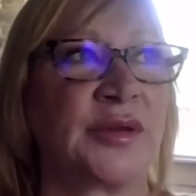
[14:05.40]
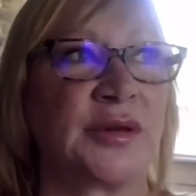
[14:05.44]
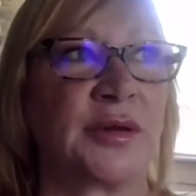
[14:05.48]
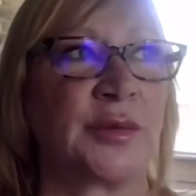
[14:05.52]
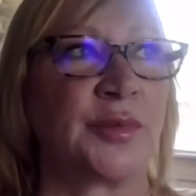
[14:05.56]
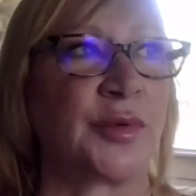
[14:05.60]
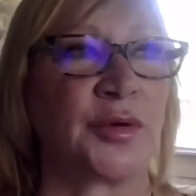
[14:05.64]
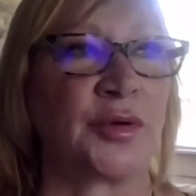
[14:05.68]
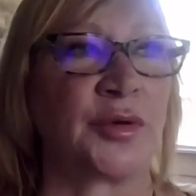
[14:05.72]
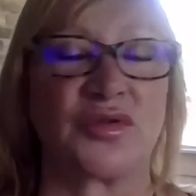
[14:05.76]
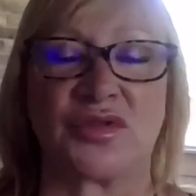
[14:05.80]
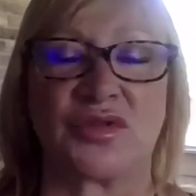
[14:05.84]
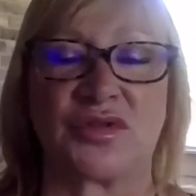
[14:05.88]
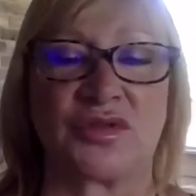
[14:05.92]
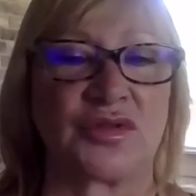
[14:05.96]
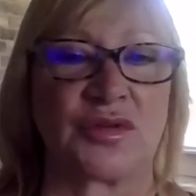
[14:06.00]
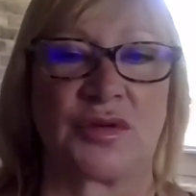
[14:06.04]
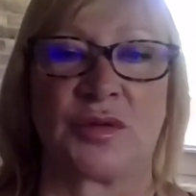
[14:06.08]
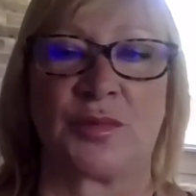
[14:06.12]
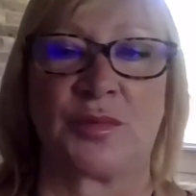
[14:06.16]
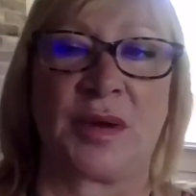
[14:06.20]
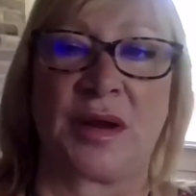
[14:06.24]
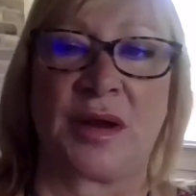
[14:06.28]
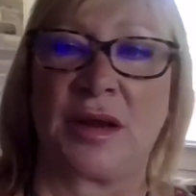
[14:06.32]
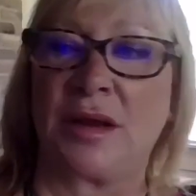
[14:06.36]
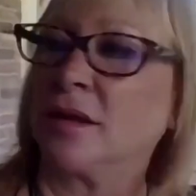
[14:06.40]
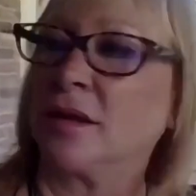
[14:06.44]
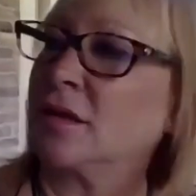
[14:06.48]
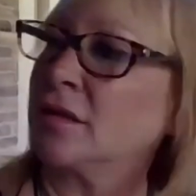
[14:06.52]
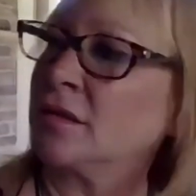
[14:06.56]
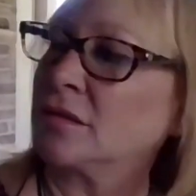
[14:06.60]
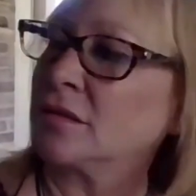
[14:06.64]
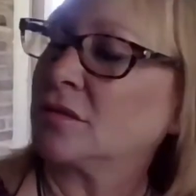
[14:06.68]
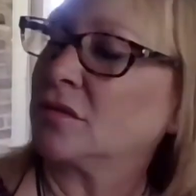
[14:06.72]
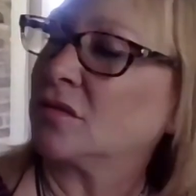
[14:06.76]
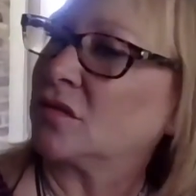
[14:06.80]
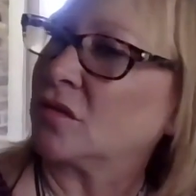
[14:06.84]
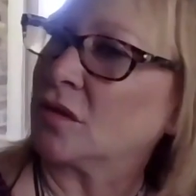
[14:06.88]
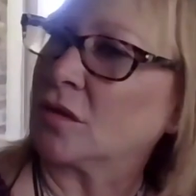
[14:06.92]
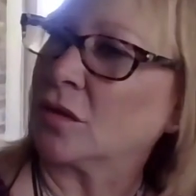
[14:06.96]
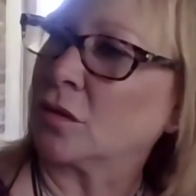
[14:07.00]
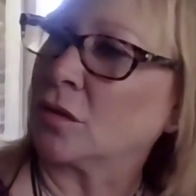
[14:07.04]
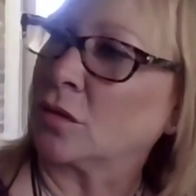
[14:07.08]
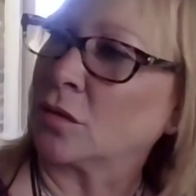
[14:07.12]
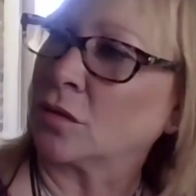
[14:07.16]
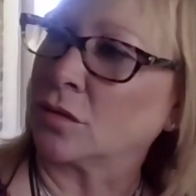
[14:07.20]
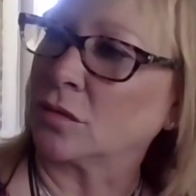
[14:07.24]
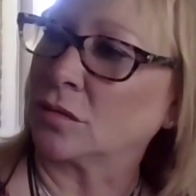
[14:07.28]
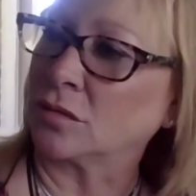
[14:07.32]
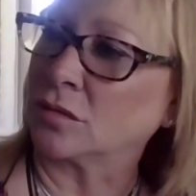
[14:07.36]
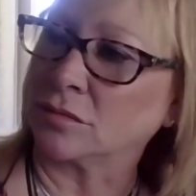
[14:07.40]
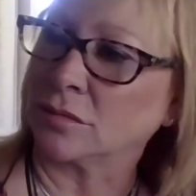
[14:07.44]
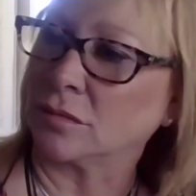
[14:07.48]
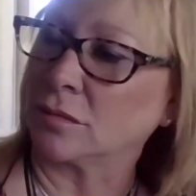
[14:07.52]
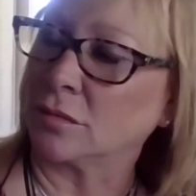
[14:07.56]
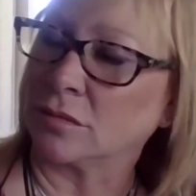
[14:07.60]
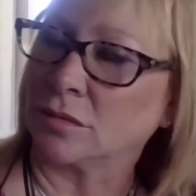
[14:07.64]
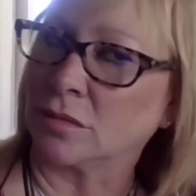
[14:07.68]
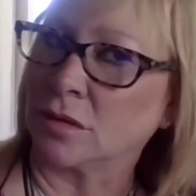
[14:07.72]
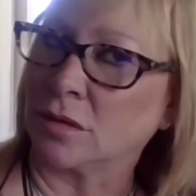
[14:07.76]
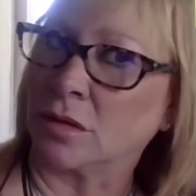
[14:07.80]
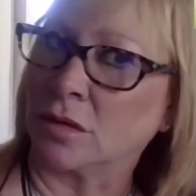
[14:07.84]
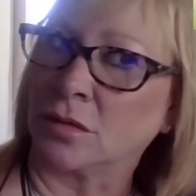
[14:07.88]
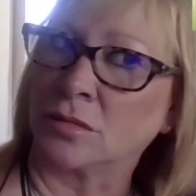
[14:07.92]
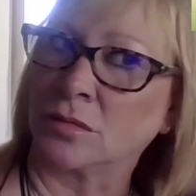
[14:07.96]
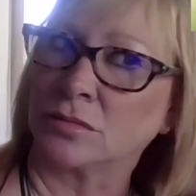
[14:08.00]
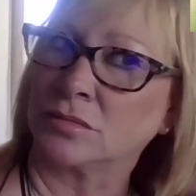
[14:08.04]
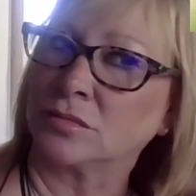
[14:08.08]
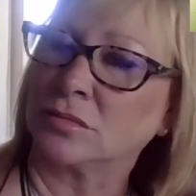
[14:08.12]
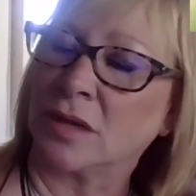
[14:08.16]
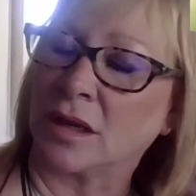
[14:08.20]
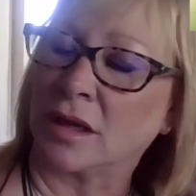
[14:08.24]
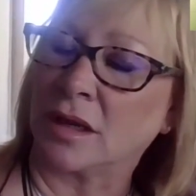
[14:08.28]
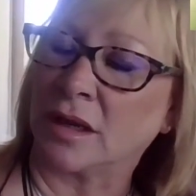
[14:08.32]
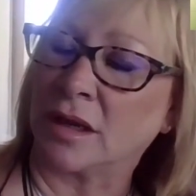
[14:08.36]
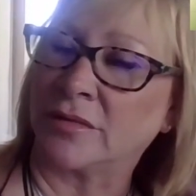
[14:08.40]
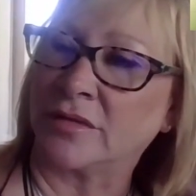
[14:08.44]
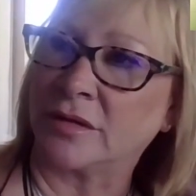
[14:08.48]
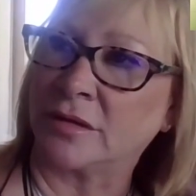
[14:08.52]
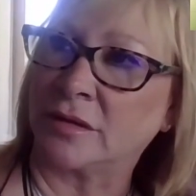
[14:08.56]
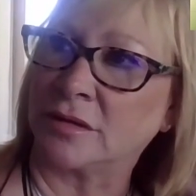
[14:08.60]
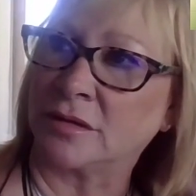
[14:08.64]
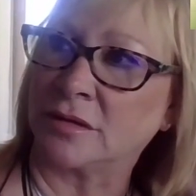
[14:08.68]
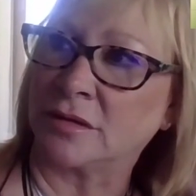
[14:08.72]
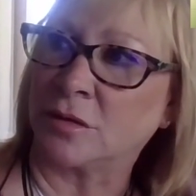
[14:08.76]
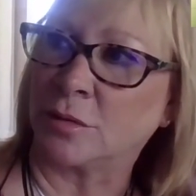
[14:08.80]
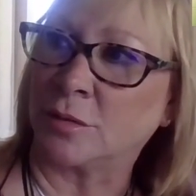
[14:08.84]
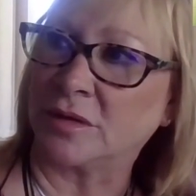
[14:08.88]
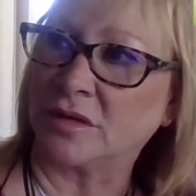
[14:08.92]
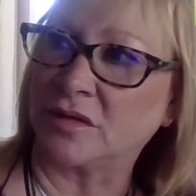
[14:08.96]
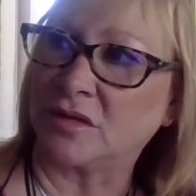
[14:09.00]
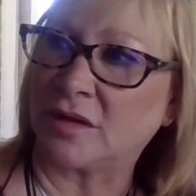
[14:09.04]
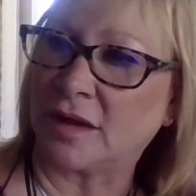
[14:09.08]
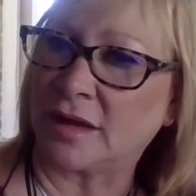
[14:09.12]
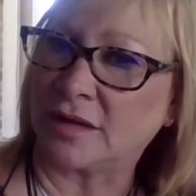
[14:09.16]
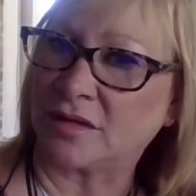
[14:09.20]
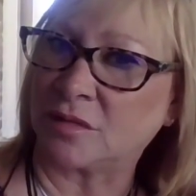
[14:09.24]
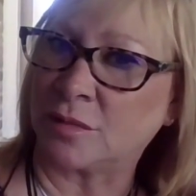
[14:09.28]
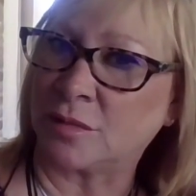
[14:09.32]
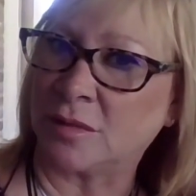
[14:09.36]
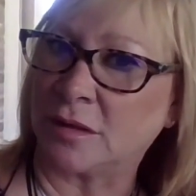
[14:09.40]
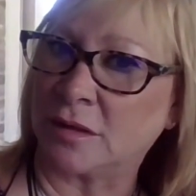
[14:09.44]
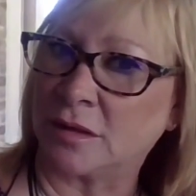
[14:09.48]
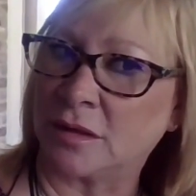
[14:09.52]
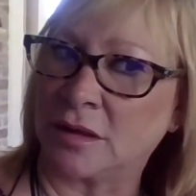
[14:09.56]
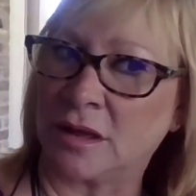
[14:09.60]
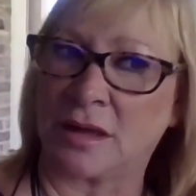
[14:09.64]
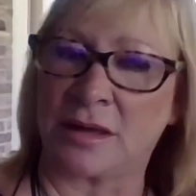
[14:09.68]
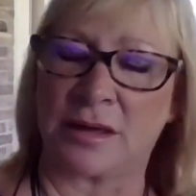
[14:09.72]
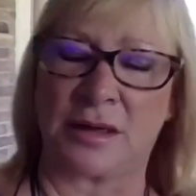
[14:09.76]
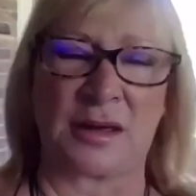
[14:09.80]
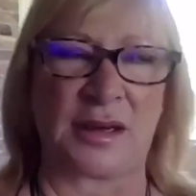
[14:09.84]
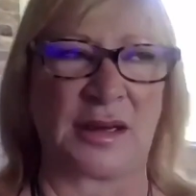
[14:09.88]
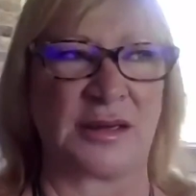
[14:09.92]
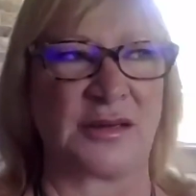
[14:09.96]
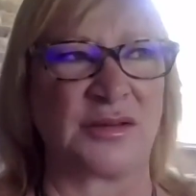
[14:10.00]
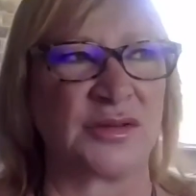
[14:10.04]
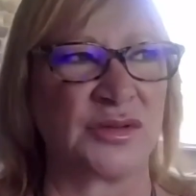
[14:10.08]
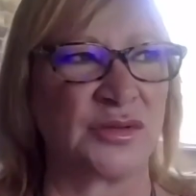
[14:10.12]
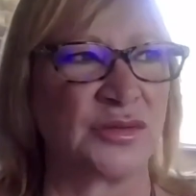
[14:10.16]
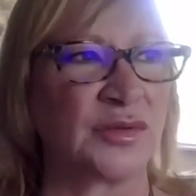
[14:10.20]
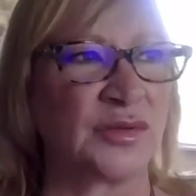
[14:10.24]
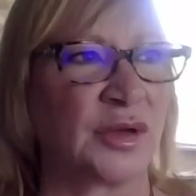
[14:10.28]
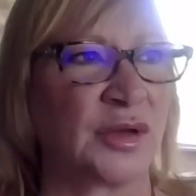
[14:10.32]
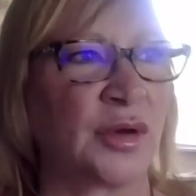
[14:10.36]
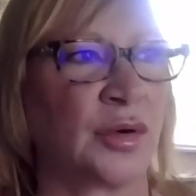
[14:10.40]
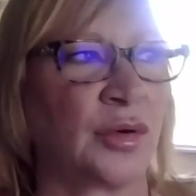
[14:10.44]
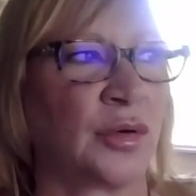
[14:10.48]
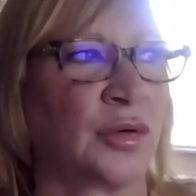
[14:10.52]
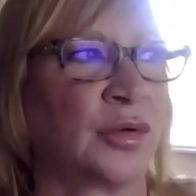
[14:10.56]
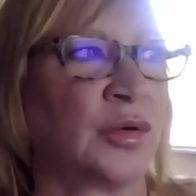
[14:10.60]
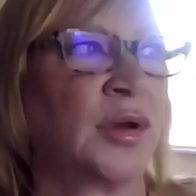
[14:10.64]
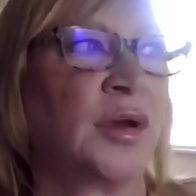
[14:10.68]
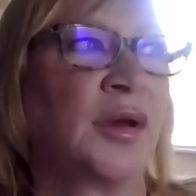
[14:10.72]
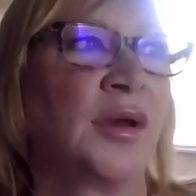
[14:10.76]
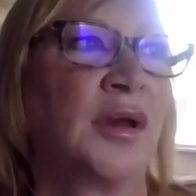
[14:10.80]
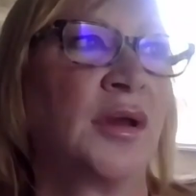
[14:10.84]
approached by it, so no, I haven't. Nobody's asked me. I do know.